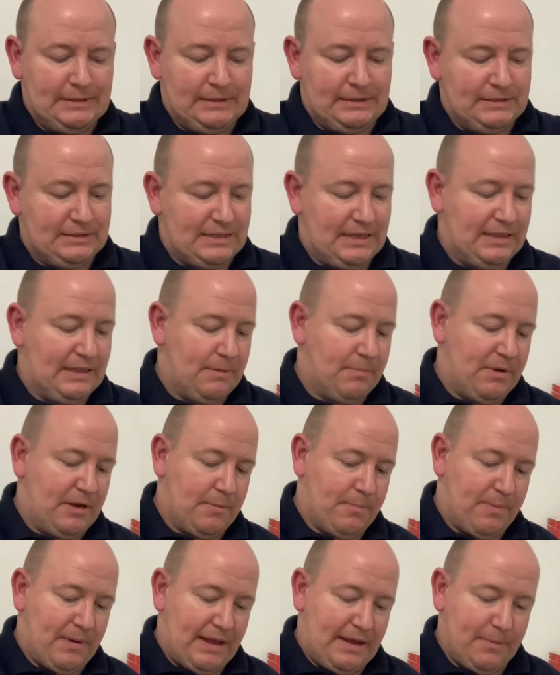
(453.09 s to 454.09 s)
take that bit
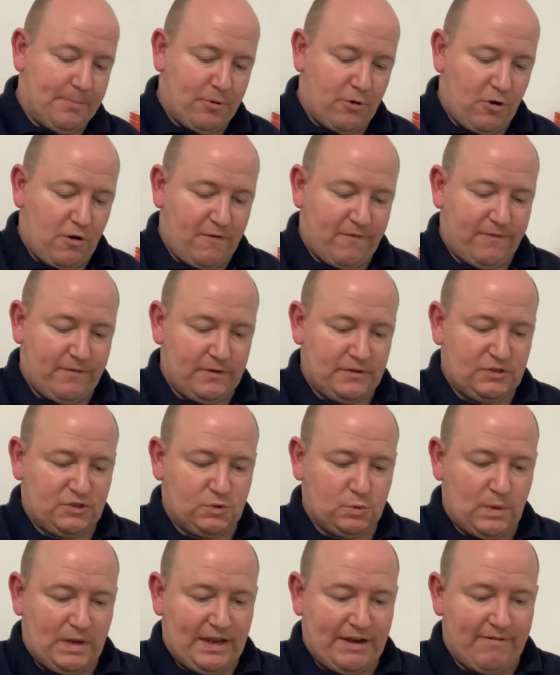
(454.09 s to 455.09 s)
of paper off and
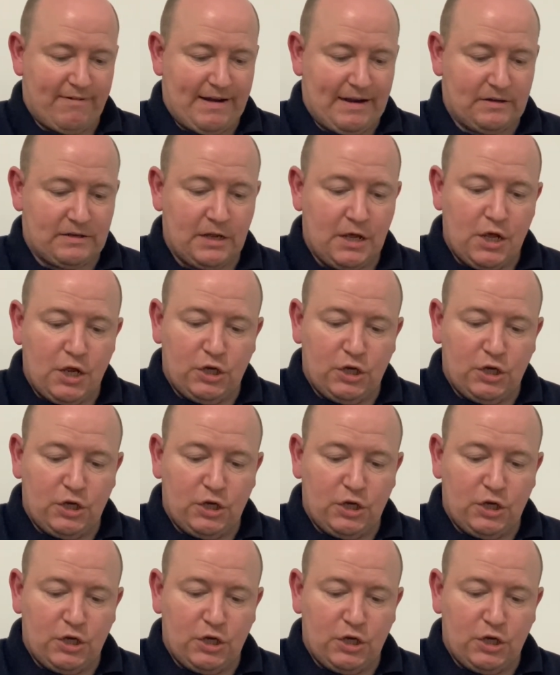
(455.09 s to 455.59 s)
swing it around.